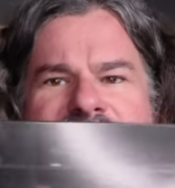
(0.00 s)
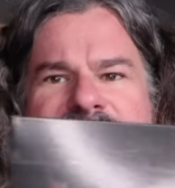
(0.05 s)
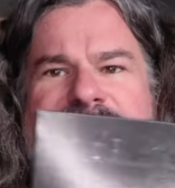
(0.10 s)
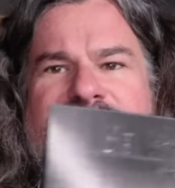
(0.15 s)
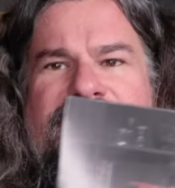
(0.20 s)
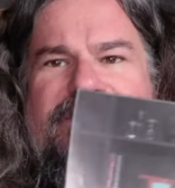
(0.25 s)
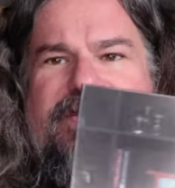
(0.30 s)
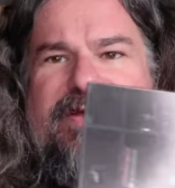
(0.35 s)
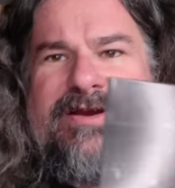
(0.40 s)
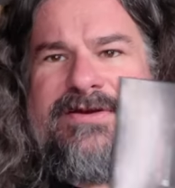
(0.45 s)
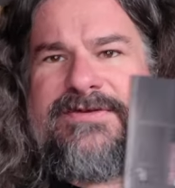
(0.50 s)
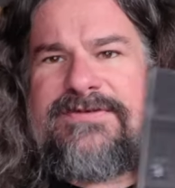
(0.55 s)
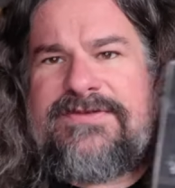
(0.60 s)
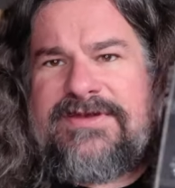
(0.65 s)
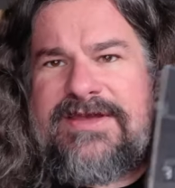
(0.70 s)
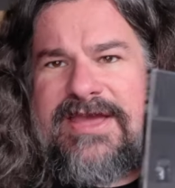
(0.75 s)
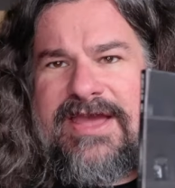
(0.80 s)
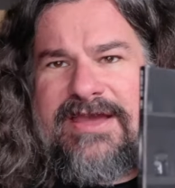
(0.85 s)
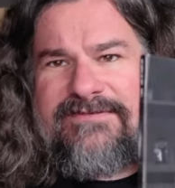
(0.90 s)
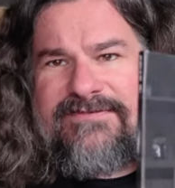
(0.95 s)
So there's
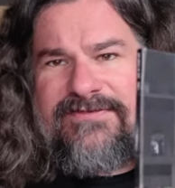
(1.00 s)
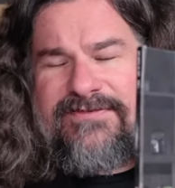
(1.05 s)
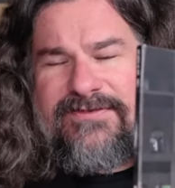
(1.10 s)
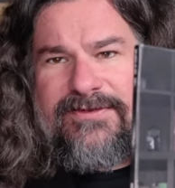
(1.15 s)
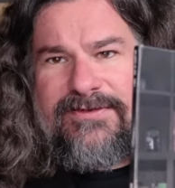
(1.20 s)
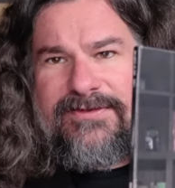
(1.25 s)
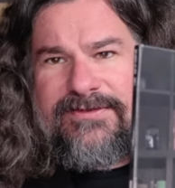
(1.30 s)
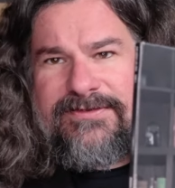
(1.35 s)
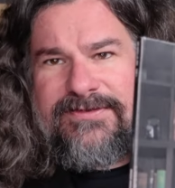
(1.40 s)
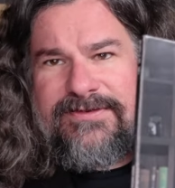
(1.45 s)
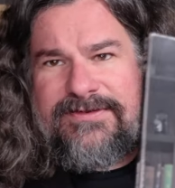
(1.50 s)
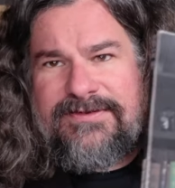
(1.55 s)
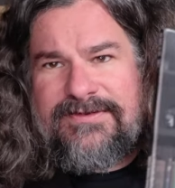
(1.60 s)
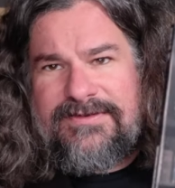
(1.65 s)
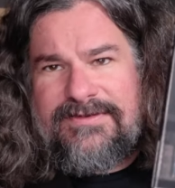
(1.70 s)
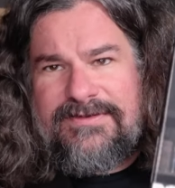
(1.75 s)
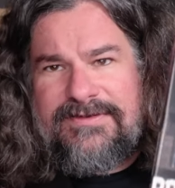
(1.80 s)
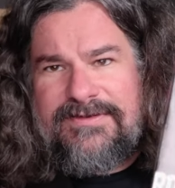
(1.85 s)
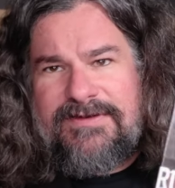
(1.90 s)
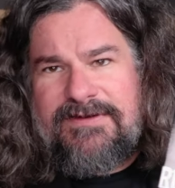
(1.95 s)
the gatefold
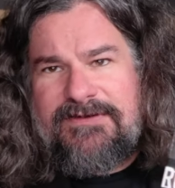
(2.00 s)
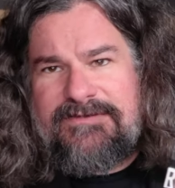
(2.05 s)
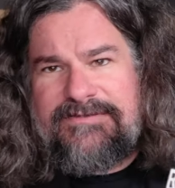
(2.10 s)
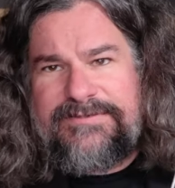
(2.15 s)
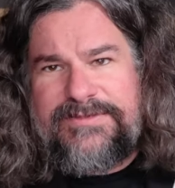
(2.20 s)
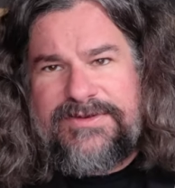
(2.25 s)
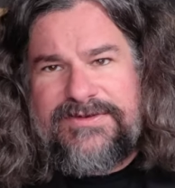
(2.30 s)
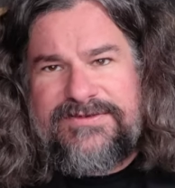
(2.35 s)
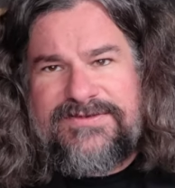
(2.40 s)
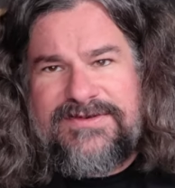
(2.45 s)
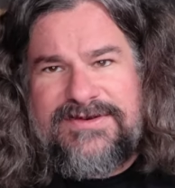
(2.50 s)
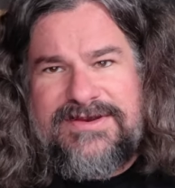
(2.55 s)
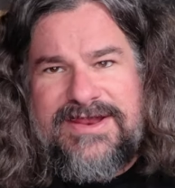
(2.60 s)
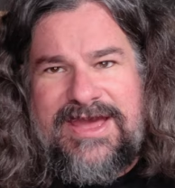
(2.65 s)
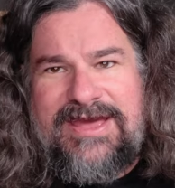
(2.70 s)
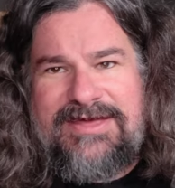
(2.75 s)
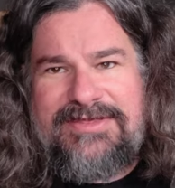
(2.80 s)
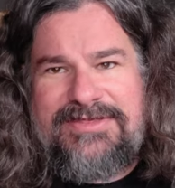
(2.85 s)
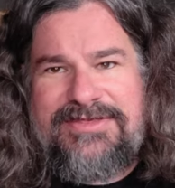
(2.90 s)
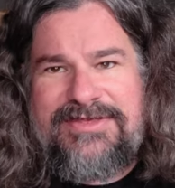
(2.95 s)
of AMUSED
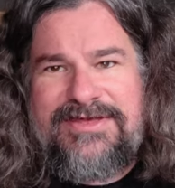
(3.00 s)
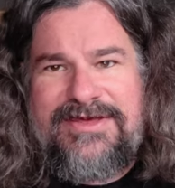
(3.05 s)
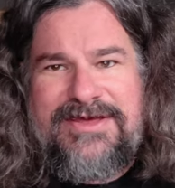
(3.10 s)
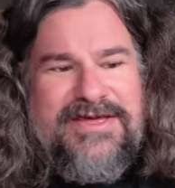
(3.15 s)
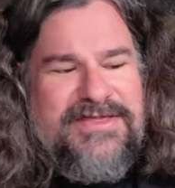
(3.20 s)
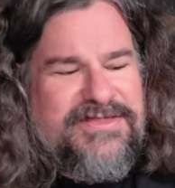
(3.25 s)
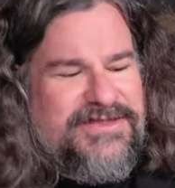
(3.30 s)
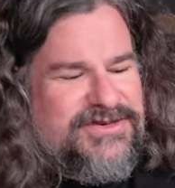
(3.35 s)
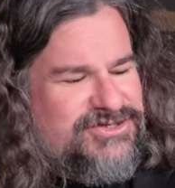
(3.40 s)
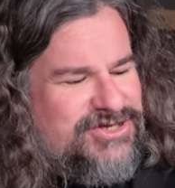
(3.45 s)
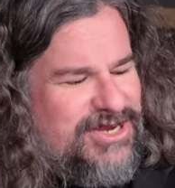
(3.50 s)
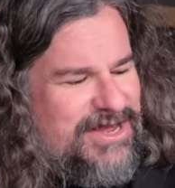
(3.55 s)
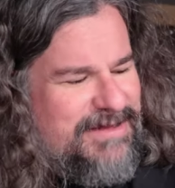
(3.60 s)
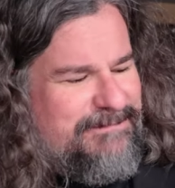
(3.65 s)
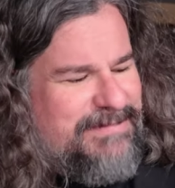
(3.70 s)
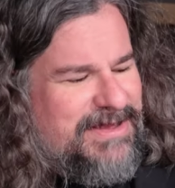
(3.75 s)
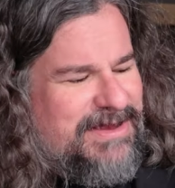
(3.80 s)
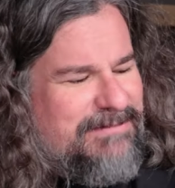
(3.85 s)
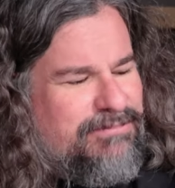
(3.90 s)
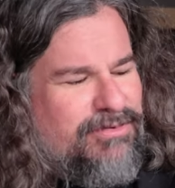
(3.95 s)
Death, the
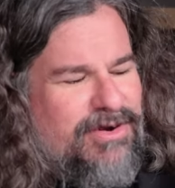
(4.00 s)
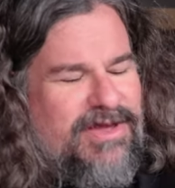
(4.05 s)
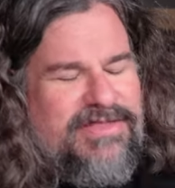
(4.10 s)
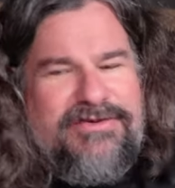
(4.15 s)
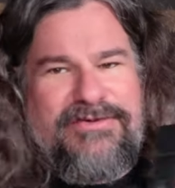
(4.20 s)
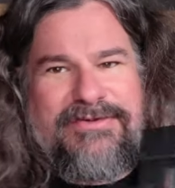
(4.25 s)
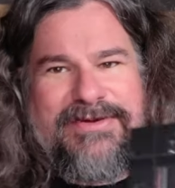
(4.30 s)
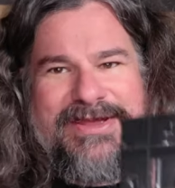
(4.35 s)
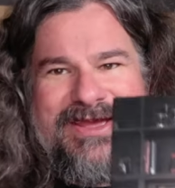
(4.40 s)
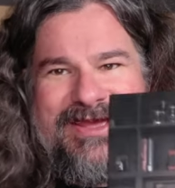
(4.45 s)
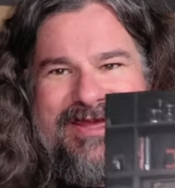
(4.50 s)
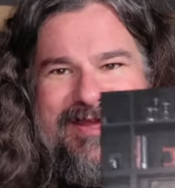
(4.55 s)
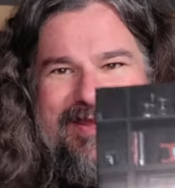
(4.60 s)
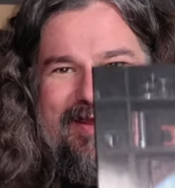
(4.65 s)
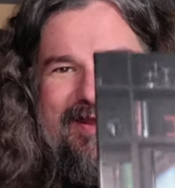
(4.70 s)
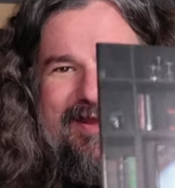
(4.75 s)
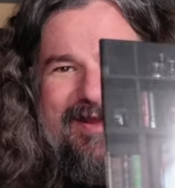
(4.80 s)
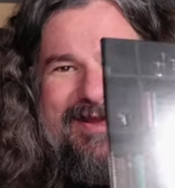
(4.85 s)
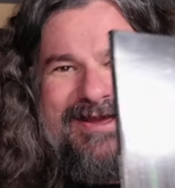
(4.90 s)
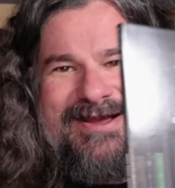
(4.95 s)
giant Big
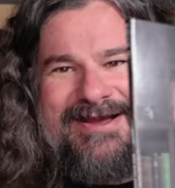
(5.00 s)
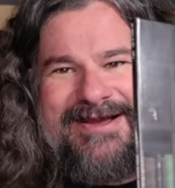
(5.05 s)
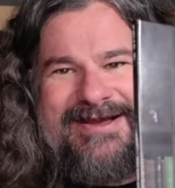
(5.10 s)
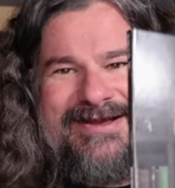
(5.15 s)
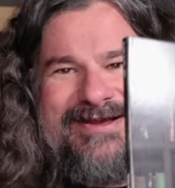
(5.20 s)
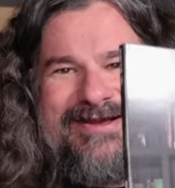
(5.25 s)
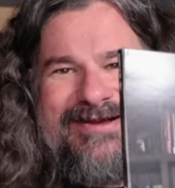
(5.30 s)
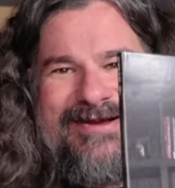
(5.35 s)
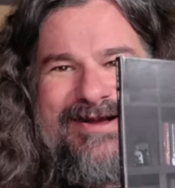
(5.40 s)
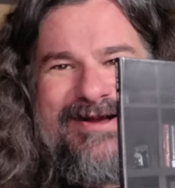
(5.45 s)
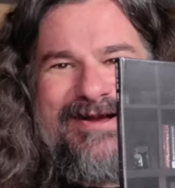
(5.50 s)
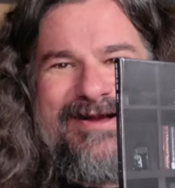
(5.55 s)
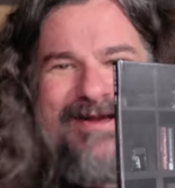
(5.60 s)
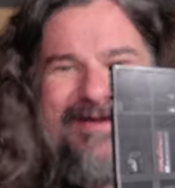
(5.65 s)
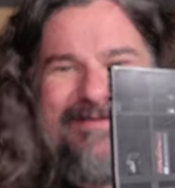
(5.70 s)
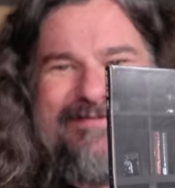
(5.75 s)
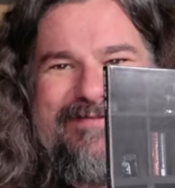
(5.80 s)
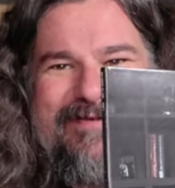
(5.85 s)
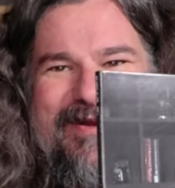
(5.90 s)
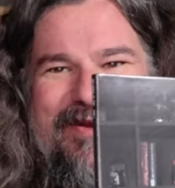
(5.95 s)
Brother-y,
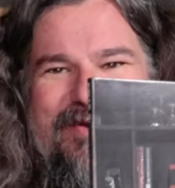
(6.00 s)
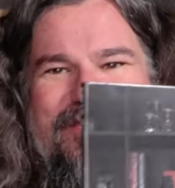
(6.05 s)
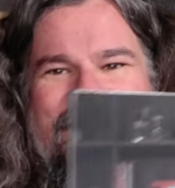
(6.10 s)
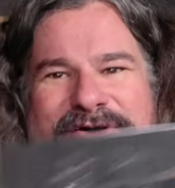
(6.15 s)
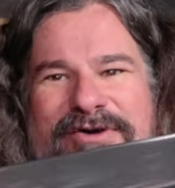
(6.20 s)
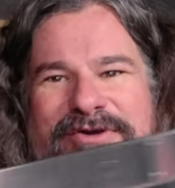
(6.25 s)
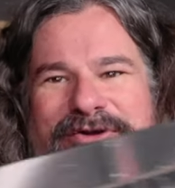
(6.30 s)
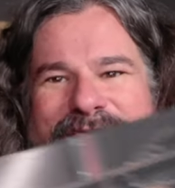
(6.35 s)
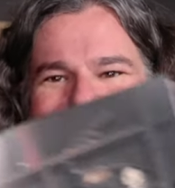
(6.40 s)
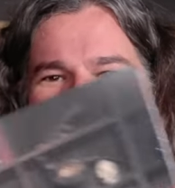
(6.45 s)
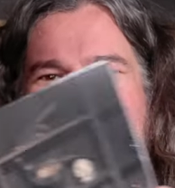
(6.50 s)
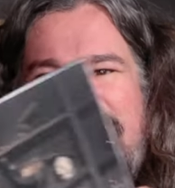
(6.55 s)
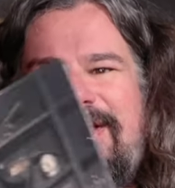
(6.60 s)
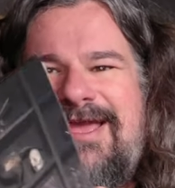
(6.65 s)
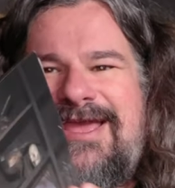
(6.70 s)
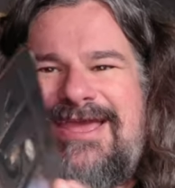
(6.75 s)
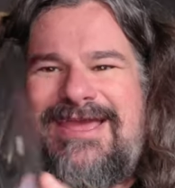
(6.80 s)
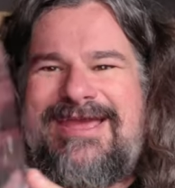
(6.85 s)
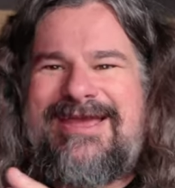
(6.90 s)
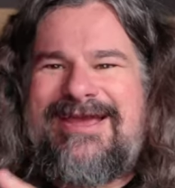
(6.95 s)
very
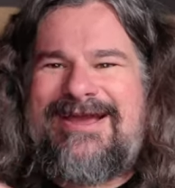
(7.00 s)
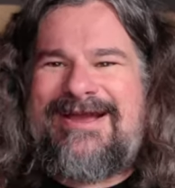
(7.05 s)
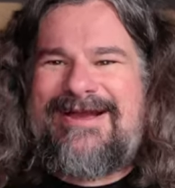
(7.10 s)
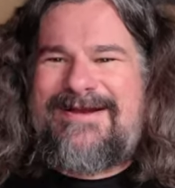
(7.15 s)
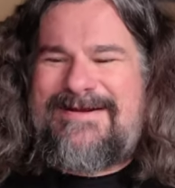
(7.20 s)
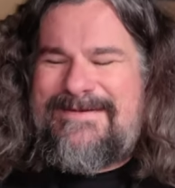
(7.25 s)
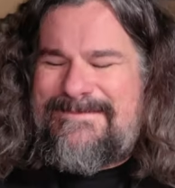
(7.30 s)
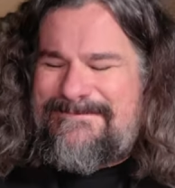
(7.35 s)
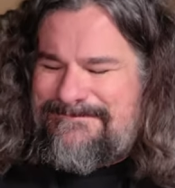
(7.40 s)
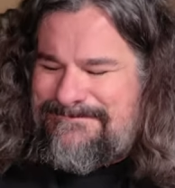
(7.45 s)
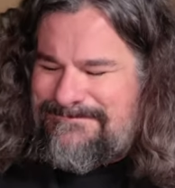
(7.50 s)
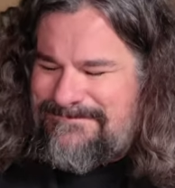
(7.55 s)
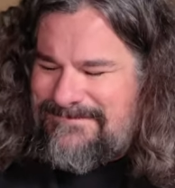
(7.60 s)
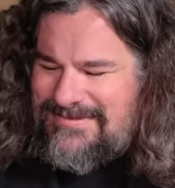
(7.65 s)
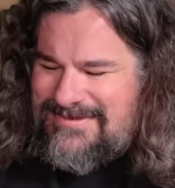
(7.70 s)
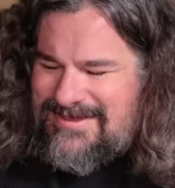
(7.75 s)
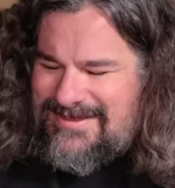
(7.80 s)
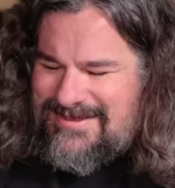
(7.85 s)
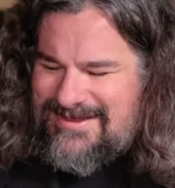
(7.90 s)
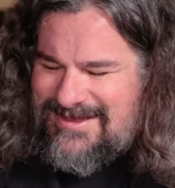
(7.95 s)

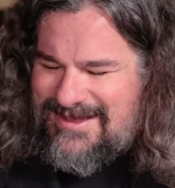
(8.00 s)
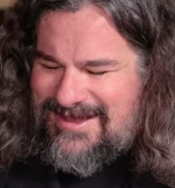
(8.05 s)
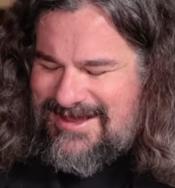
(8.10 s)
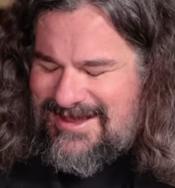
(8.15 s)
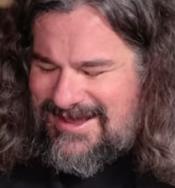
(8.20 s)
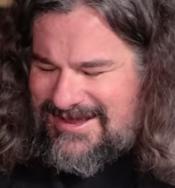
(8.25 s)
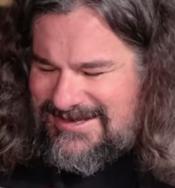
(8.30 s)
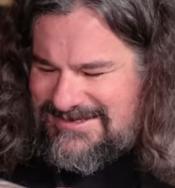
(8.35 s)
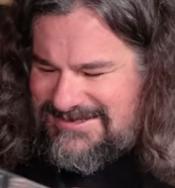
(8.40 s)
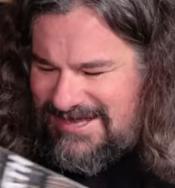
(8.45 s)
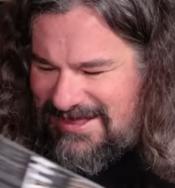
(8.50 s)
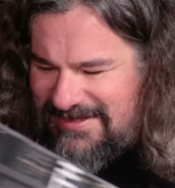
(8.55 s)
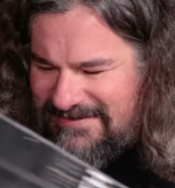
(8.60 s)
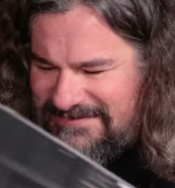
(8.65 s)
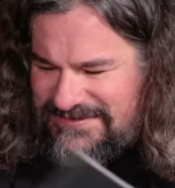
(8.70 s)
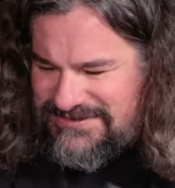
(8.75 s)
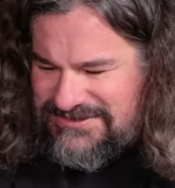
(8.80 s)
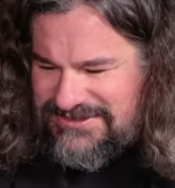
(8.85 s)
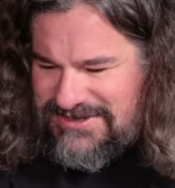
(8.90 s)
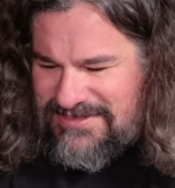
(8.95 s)
Cronenberg-y
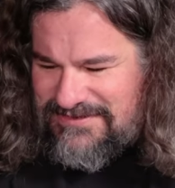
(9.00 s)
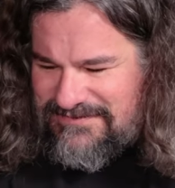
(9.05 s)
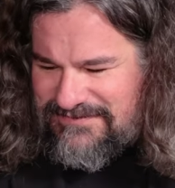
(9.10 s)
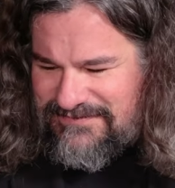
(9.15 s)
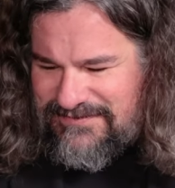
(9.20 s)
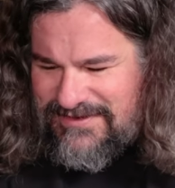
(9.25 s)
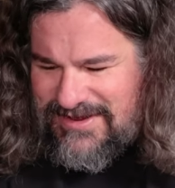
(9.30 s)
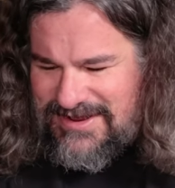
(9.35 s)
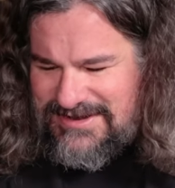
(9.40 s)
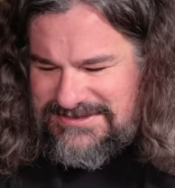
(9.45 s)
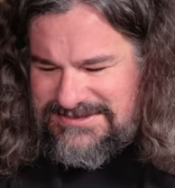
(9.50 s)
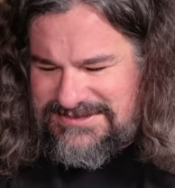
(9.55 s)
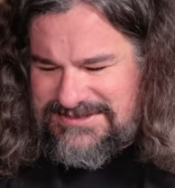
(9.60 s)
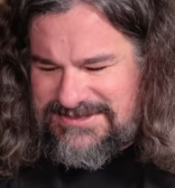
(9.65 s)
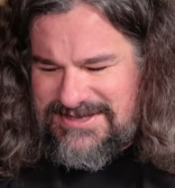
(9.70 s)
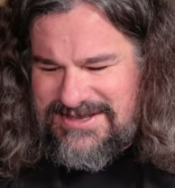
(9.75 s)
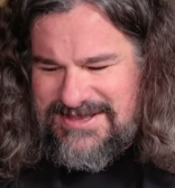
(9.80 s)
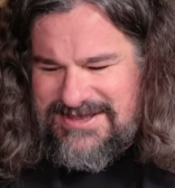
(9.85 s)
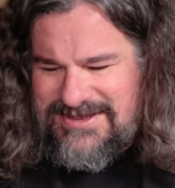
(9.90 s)
television on the front.